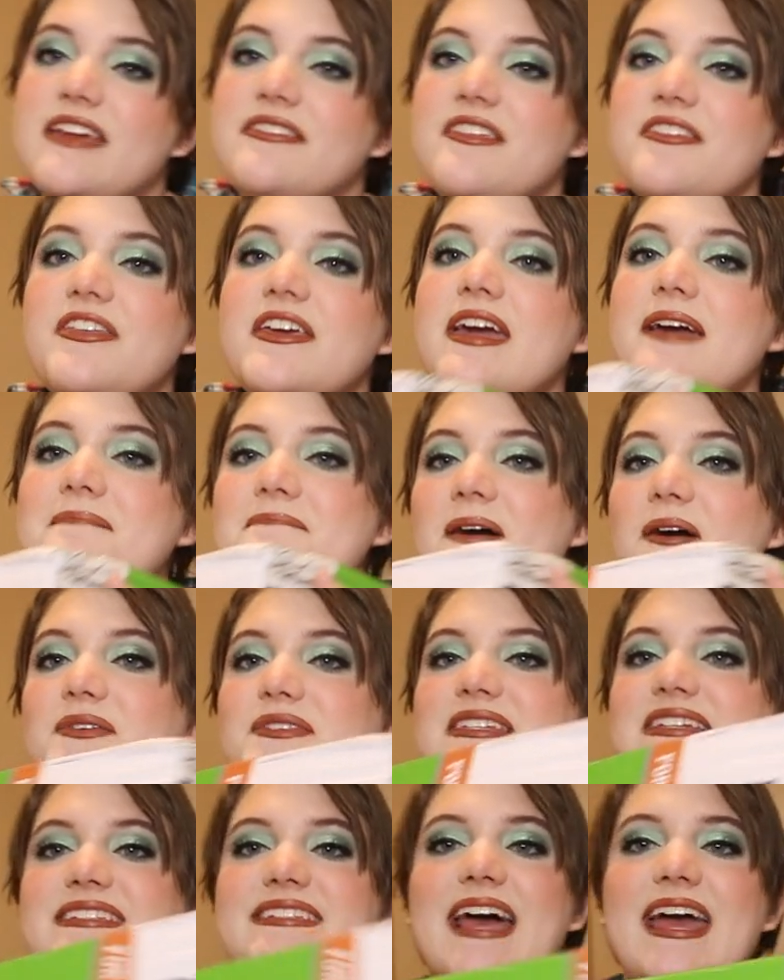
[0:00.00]
and the thing I'm
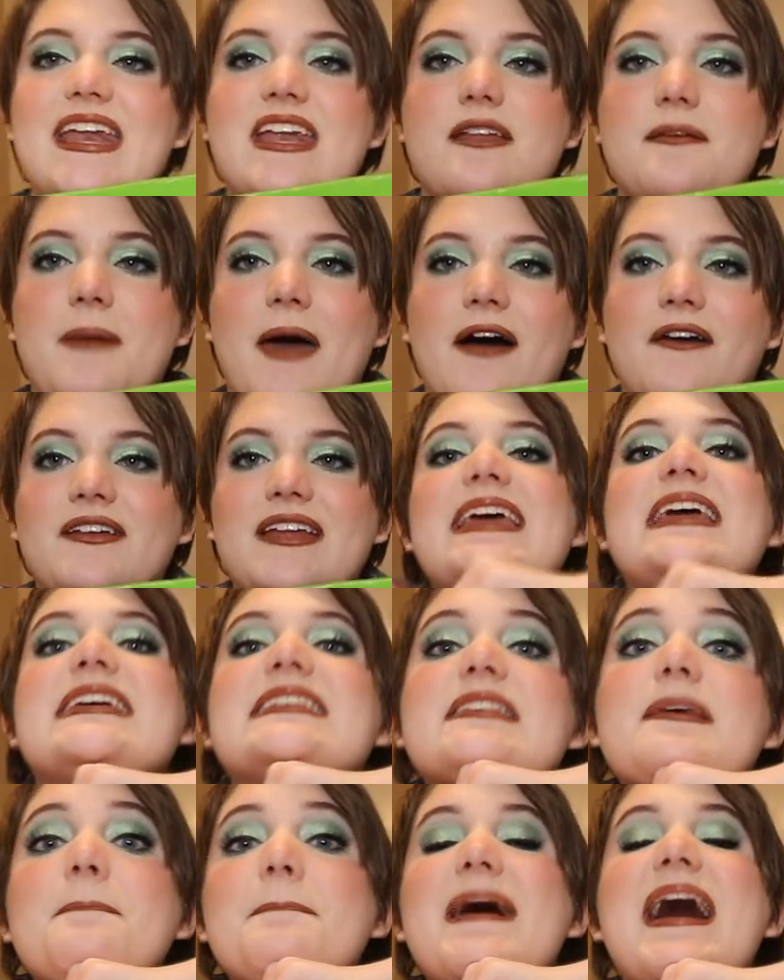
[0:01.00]
most excited about
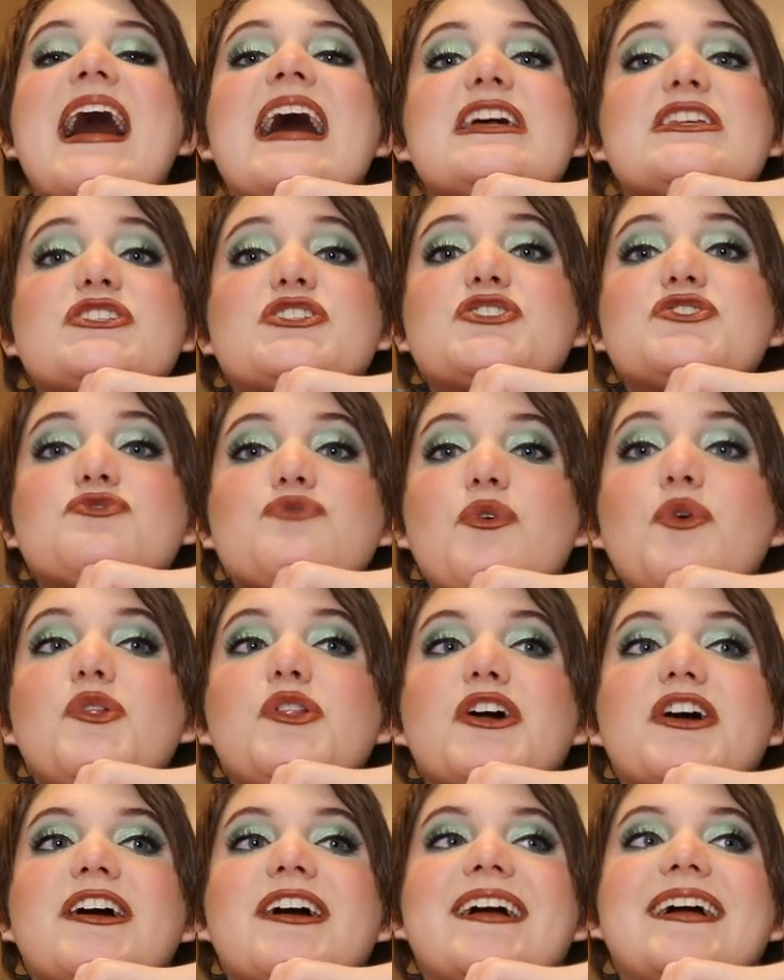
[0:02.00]
is a pet
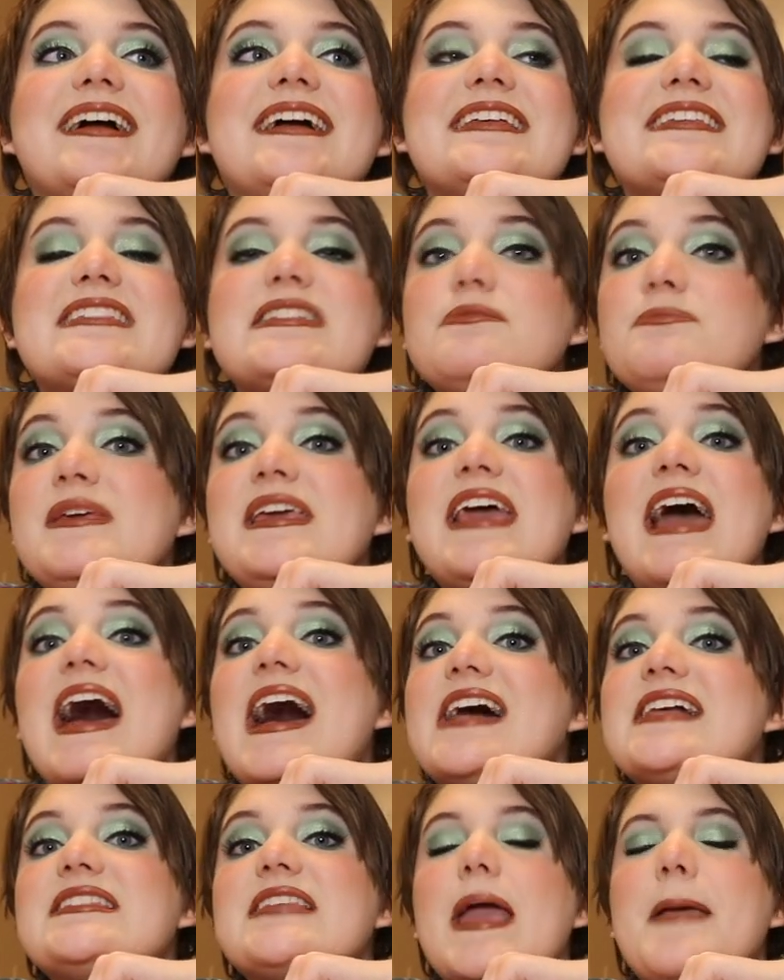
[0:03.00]
stroller. Smee
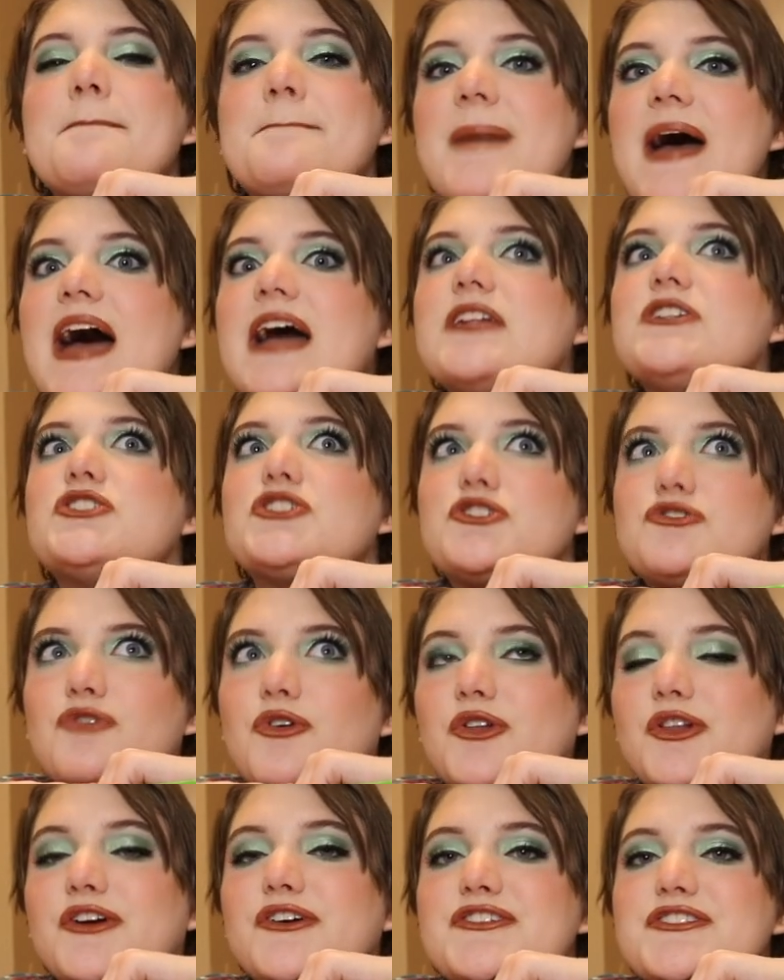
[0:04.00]
has a pet
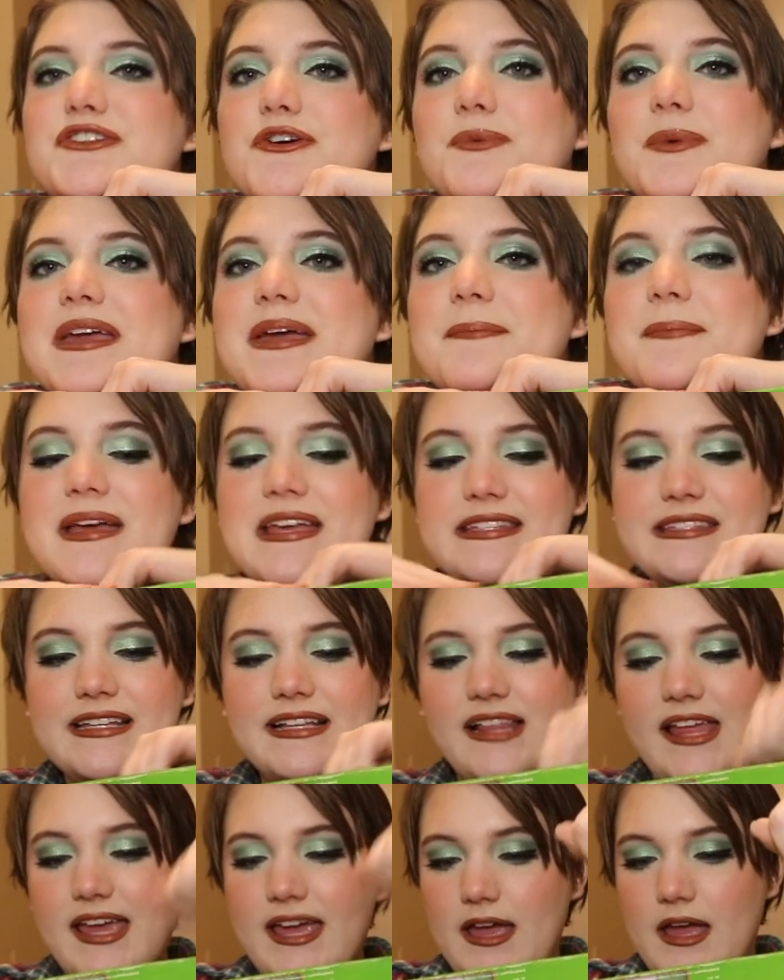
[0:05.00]
stroller. So we can
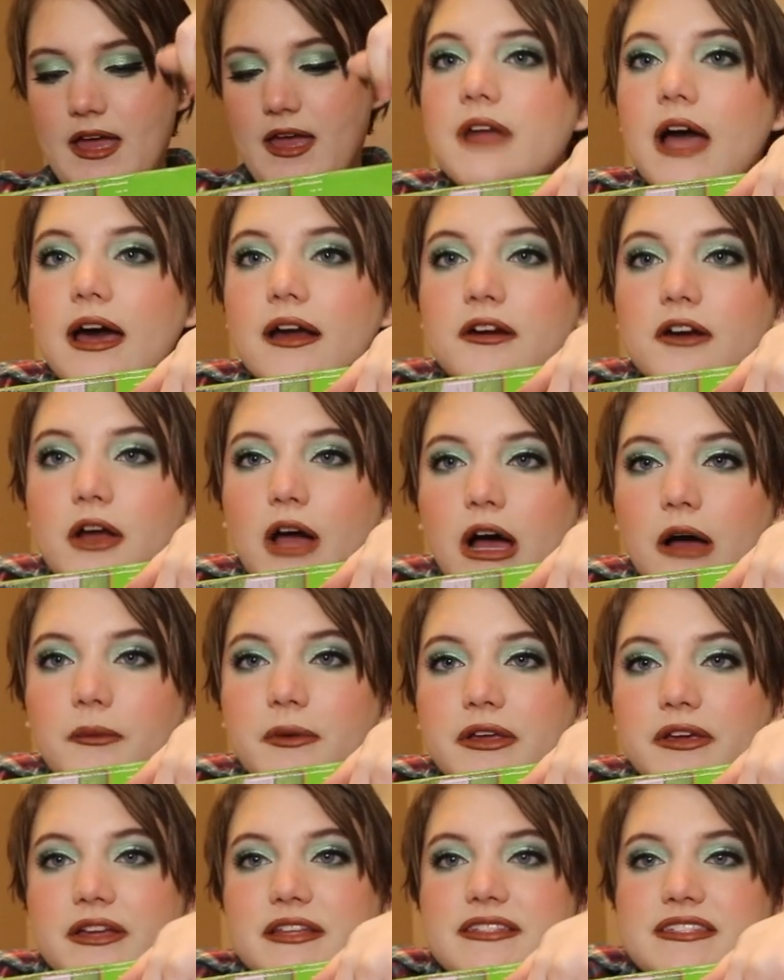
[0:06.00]
basically, I don't know how
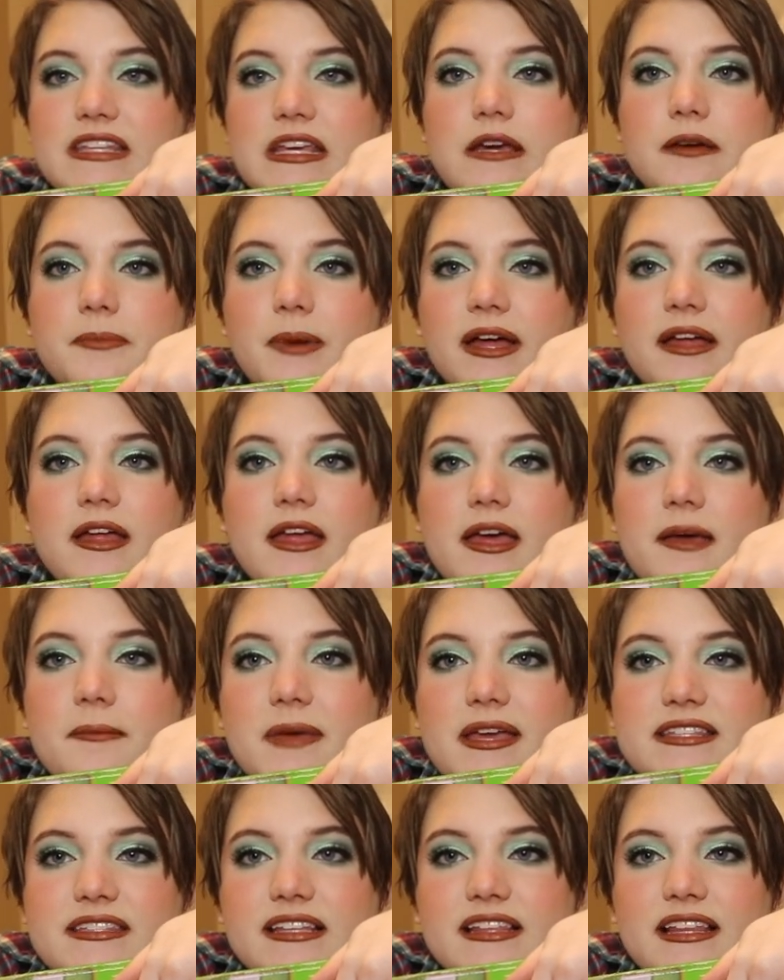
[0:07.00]
we can see, but
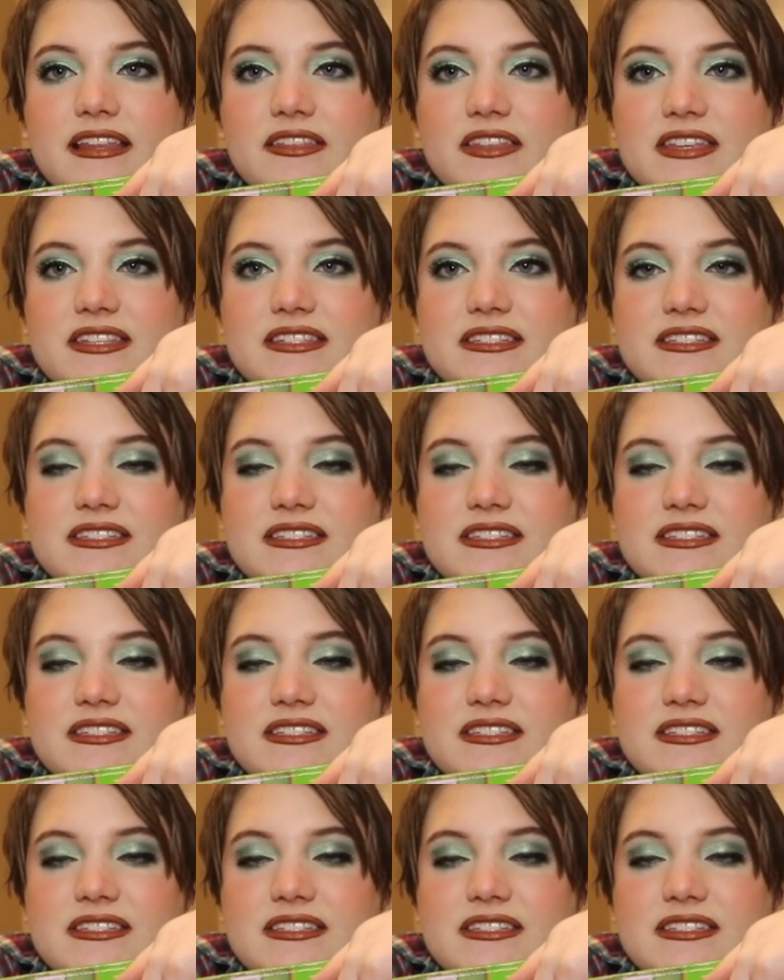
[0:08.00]
basically this